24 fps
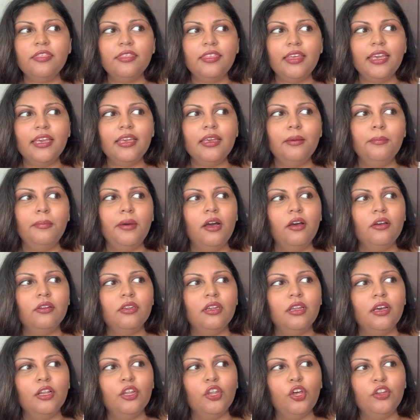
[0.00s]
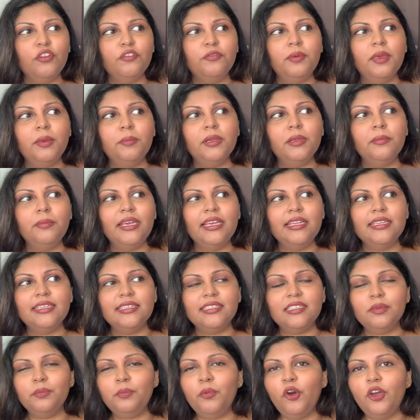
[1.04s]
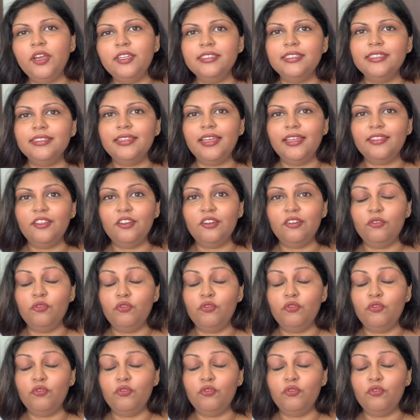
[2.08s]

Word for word: thing about a lot of people being disappointed that the